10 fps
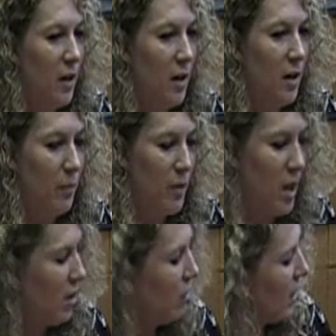
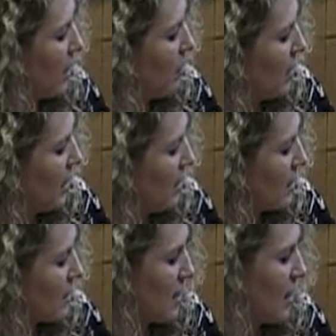I don't like playing
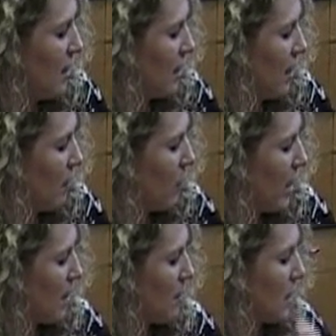this game that
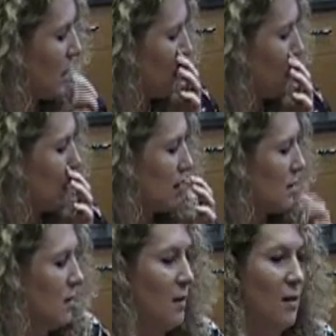way because
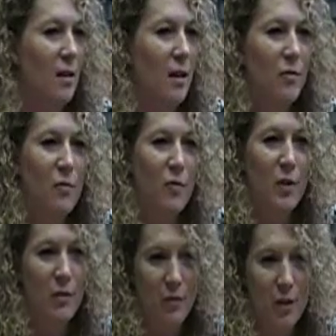I
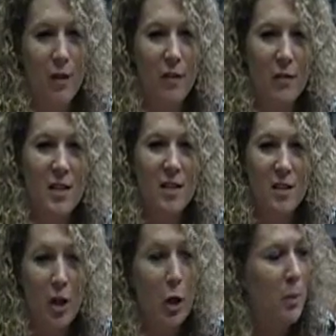figure if it's a
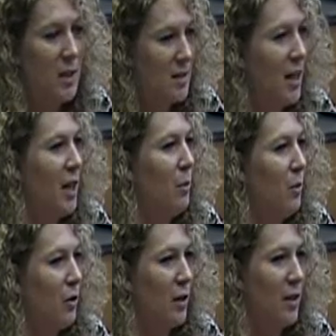gentleman's game,
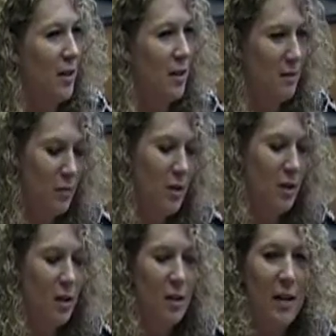you're going to
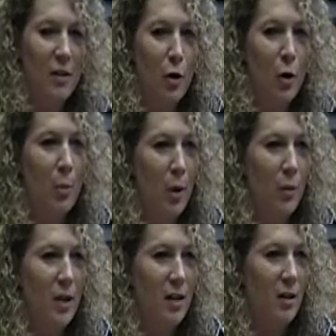let your
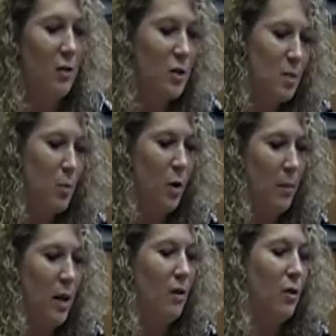opponent, just point
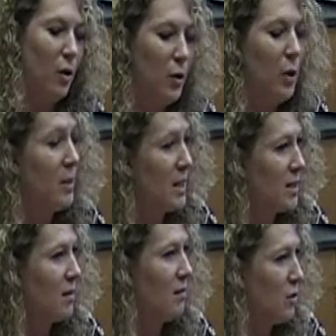them out, oh, you
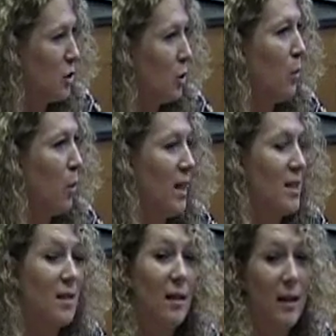missed 2
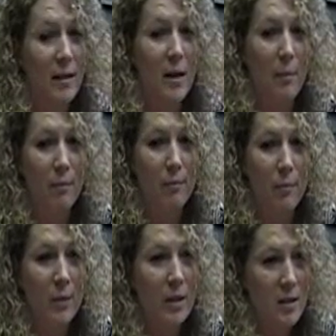points, and let
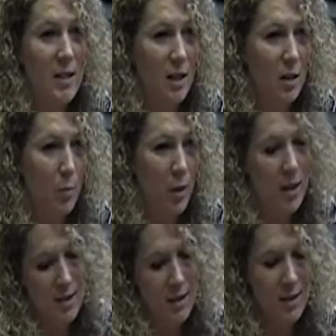them take the
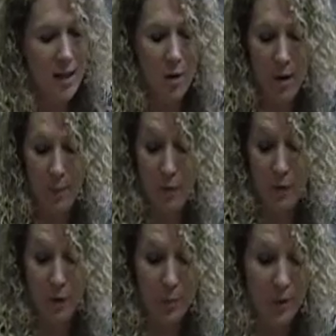points. That's how I
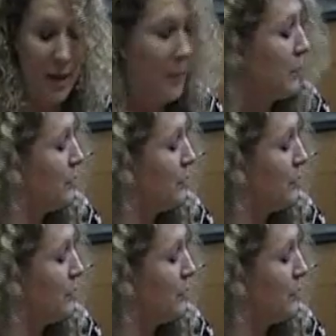prefer to play.